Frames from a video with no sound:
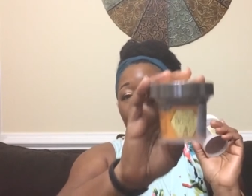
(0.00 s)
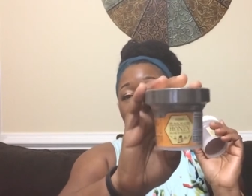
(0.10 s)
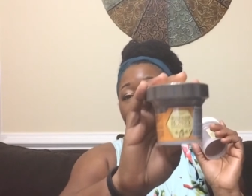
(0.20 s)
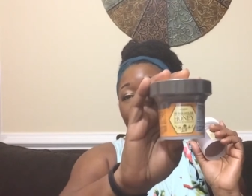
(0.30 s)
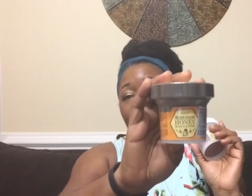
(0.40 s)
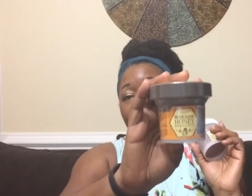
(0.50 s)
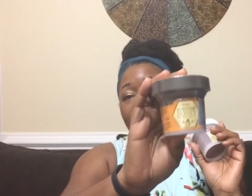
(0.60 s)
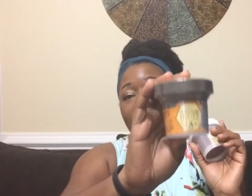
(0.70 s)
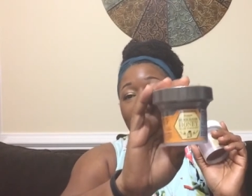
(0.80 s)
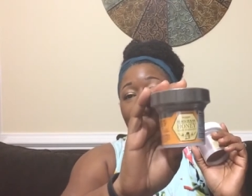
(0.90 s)
really
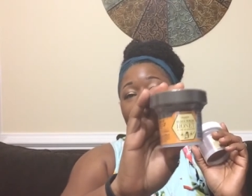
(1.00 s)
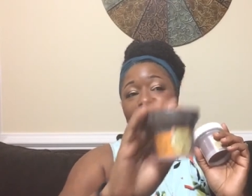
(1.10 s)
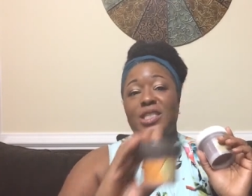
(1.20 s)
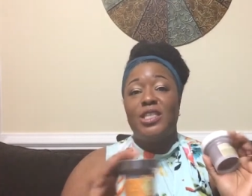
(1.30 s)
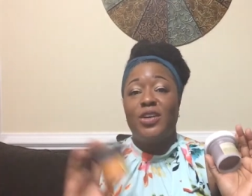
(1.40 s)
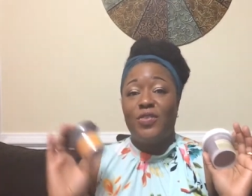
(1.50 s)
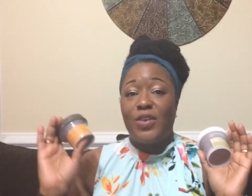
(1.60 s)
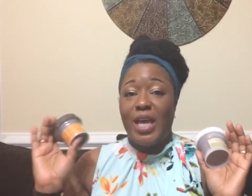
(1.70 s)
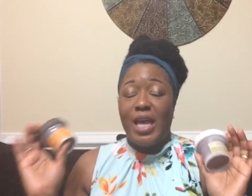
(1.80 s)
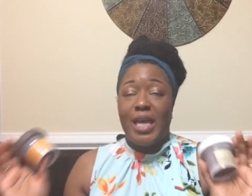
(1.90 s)
really love this stuff
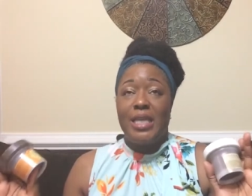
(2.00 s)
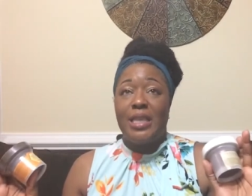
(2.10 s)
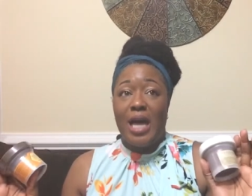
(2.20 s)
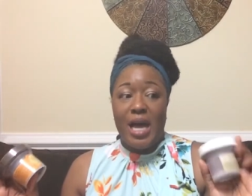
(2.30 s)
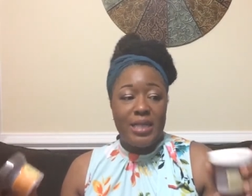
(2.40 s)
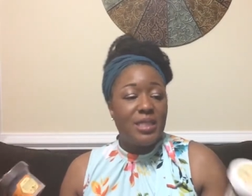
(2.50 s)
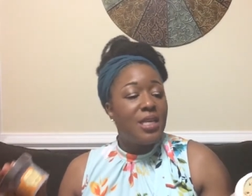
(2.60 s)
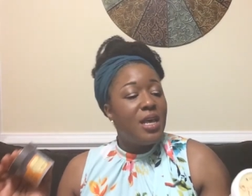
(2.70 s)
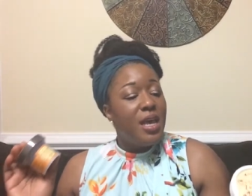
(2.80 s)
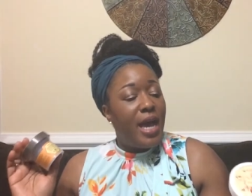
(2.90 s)
a lot.
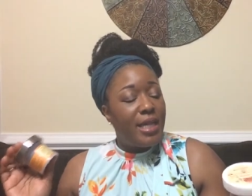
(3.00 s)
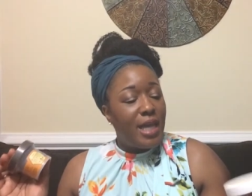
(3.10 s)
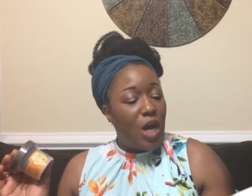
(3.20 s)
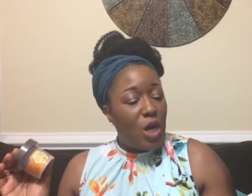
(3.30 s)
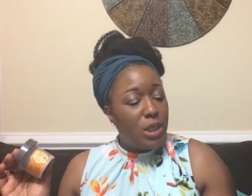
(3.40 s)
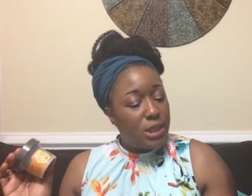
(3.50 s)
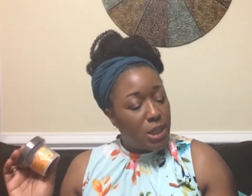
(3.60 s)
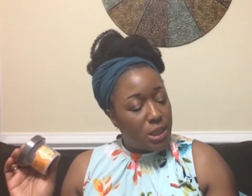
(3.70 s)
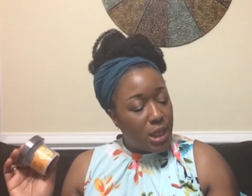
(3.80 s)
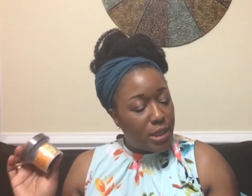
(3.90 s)
And I
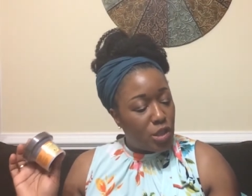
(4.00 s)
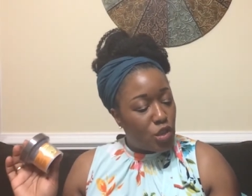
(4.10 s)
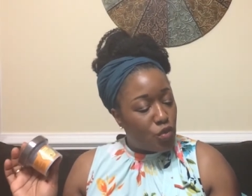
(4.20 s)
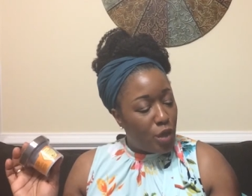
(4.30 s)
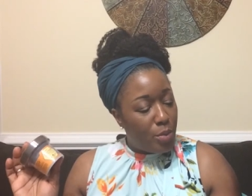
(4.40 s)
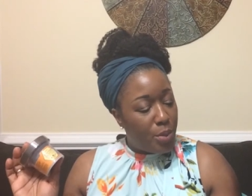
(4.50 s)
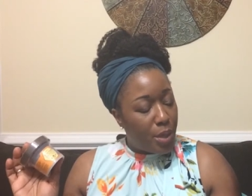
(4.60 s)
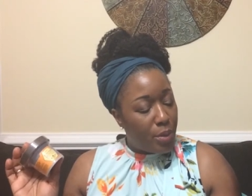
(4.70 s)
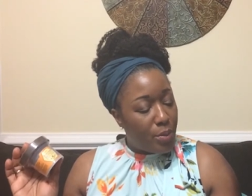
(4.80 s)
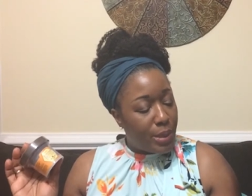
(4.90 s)
also saw this
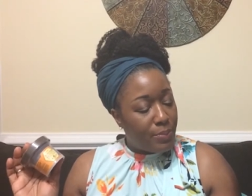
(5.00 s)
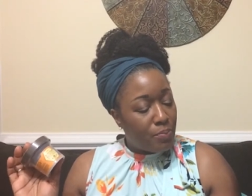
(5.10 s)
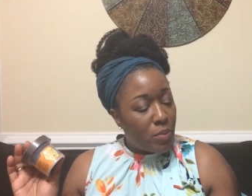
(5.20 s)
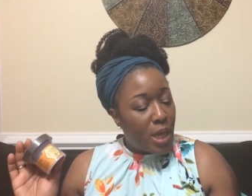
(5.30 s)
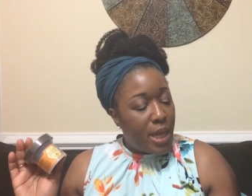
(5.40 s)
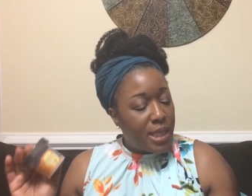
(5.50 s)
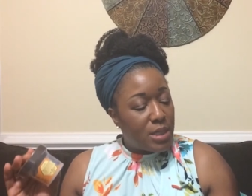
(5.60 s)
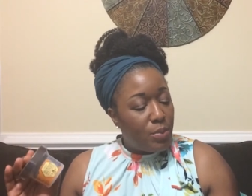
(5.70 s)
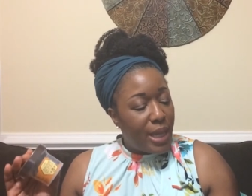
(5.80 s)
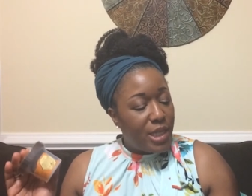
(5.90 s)
strawberry one.
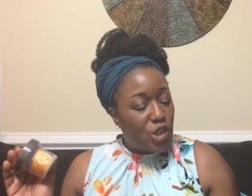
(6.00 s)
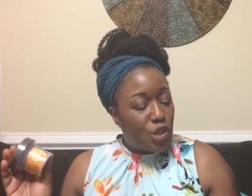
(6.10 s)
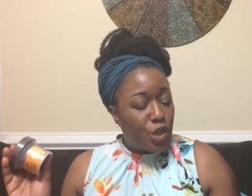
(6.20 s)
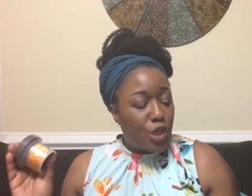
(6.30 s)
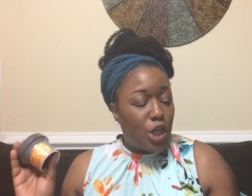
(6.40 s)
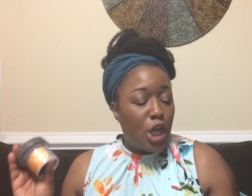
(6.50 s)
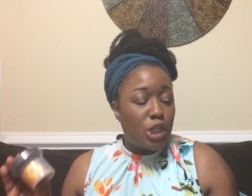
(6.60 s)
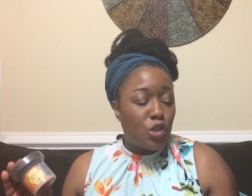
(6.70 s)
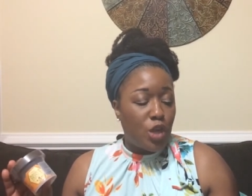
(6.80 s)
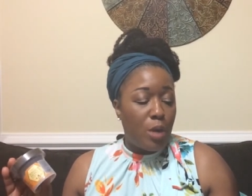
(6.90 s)
It's a black sugar
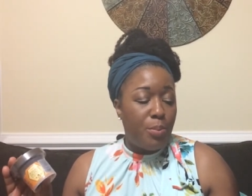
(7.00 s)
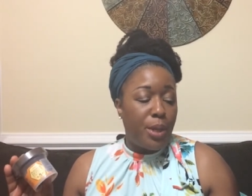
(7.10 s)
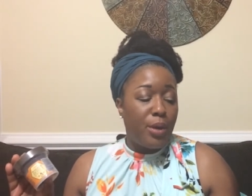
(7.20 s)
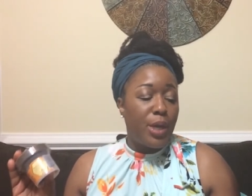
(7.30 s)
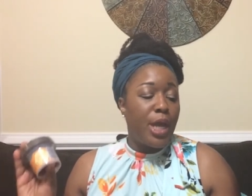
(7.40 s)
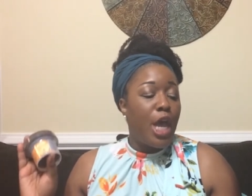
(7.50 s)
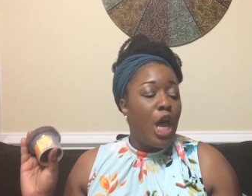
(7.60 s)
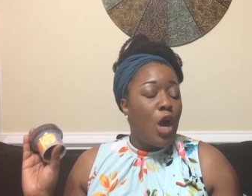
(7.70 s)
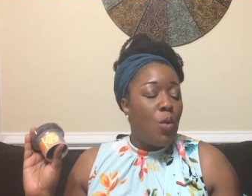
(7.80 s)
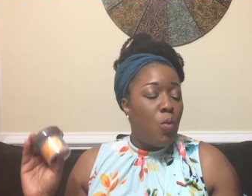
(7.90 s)
strawberry
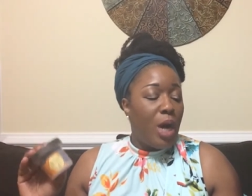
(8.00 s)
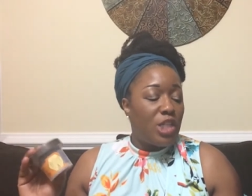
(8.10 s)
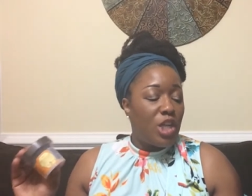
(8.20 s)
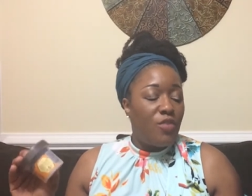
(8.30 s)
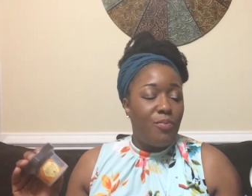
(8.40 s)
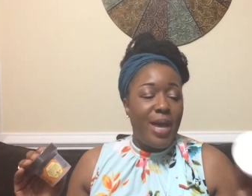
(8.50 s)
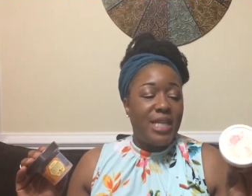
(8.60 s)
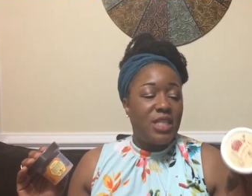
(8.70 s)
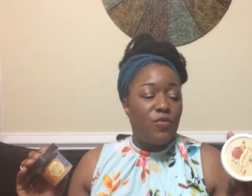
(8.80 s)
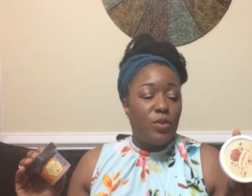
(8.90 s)
wash off
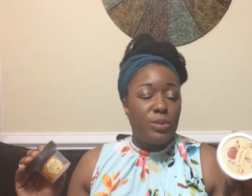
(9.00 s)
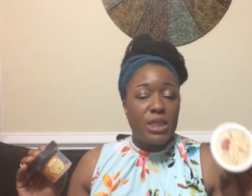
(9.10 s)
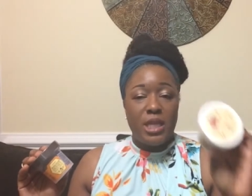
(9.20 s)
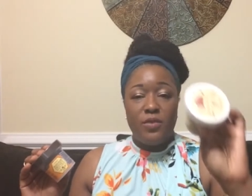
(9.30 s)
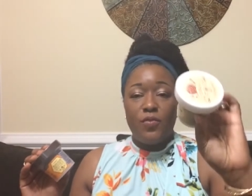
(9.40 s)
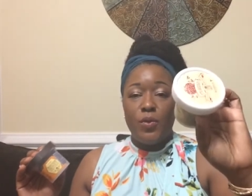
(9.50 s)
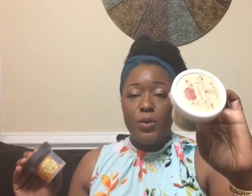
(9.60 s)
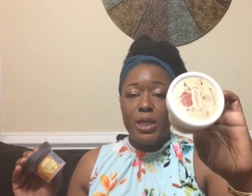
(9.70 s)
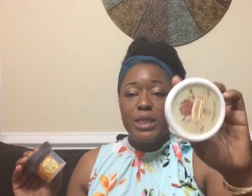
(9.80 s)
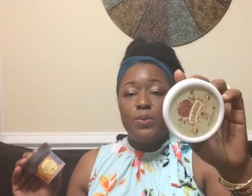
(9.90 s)
mask from Skin
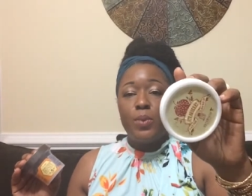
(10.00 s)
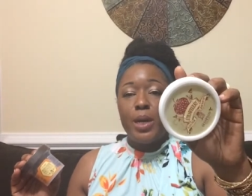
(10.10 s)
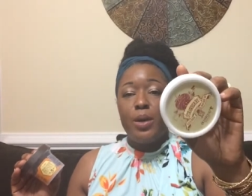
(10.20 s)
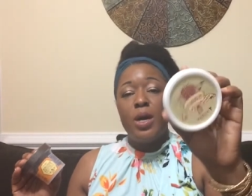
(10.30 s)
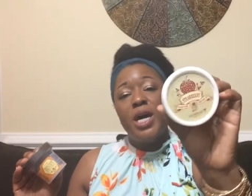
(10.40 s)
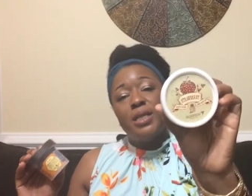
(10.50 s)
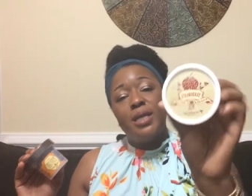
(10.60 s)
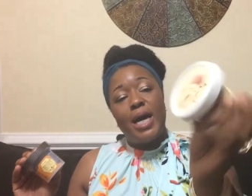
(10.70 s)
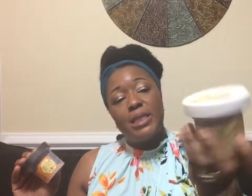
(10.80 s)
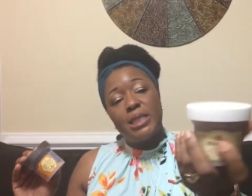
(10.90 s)
Food as well
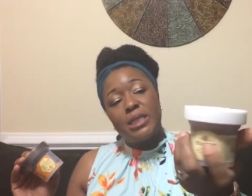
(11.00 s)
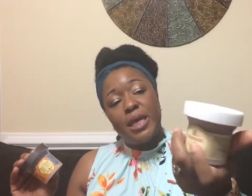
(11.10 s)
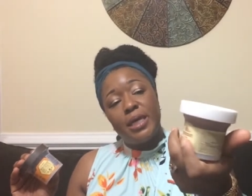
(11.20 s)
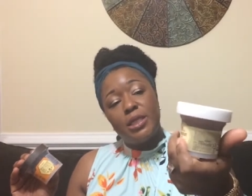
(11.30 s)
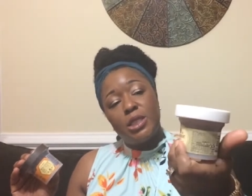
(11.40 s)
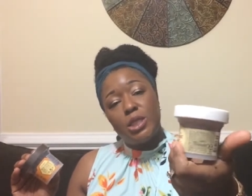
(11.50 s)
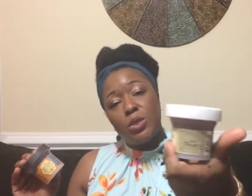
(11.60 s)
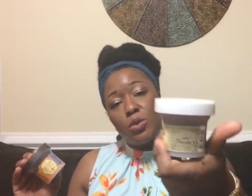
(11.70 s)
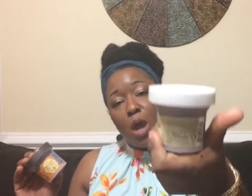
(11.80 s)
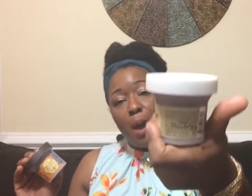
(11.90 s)
that I decided
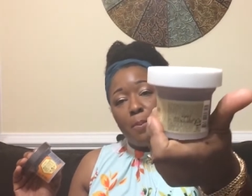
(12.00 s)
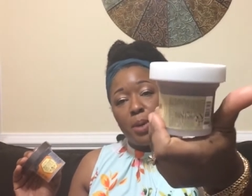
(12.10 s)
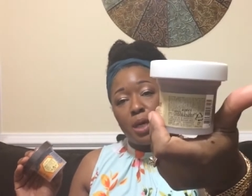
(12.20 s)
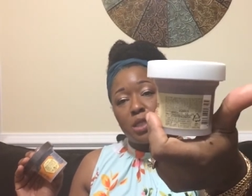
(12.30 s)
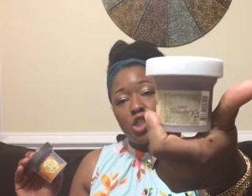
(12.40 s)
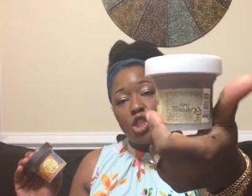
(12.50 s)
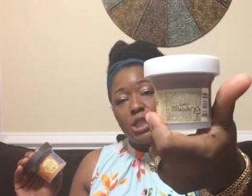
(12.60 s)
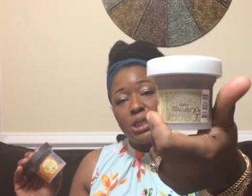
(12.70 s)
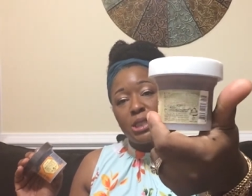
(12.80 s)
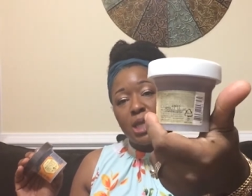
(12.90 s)
to
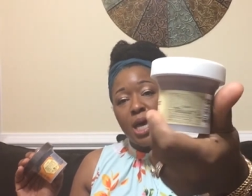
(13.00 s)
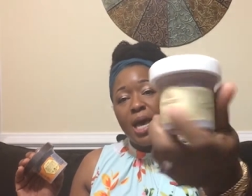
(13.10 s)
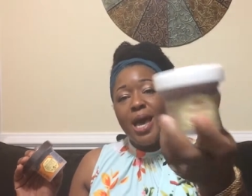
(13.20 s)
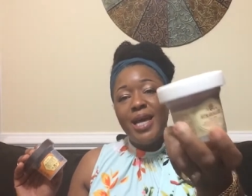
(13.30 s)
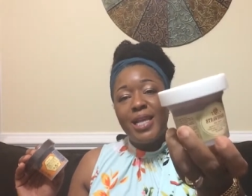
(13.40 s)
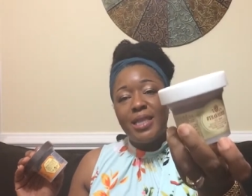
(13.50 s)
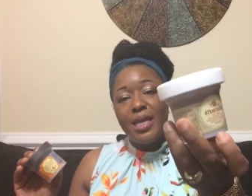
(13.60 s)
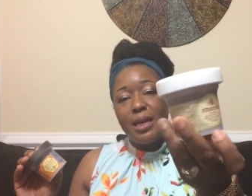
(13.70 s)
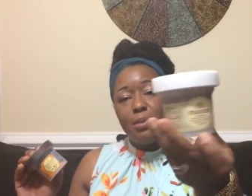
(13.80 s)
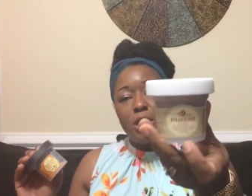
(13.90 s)
purchase. And I
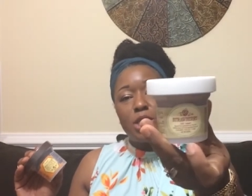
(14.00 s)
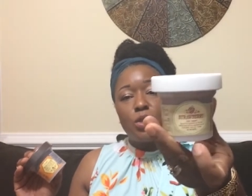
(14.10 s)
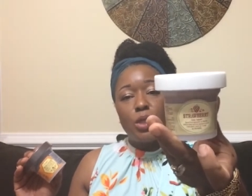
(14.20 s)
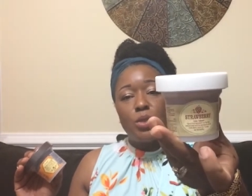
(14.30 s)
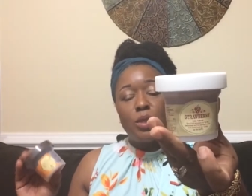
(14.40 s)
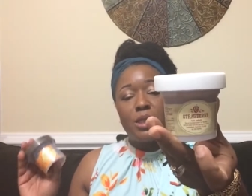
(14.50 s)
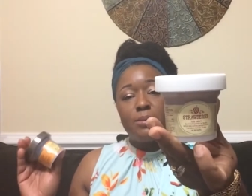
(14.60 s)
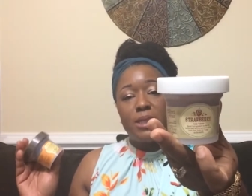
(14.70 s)
think I'm going to start doing some